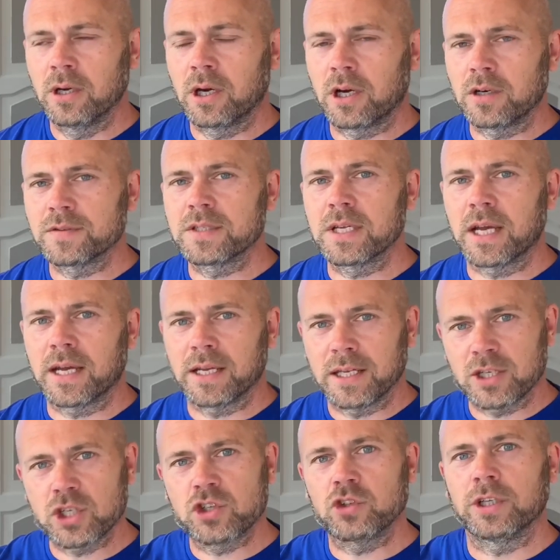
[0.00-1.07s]
After that,
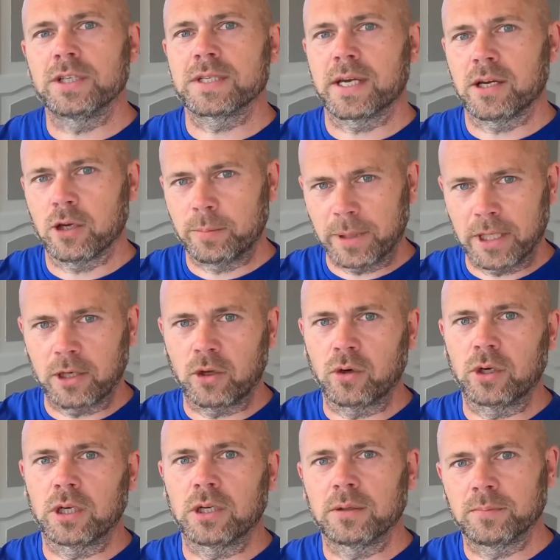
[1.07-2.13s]
it strings out a bit
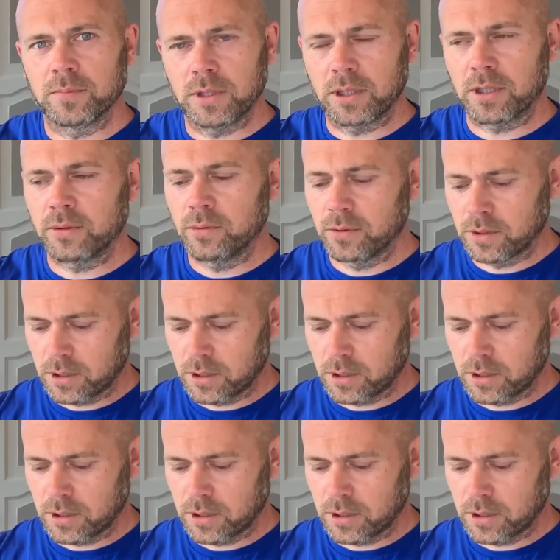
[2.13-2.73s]
longer, you know?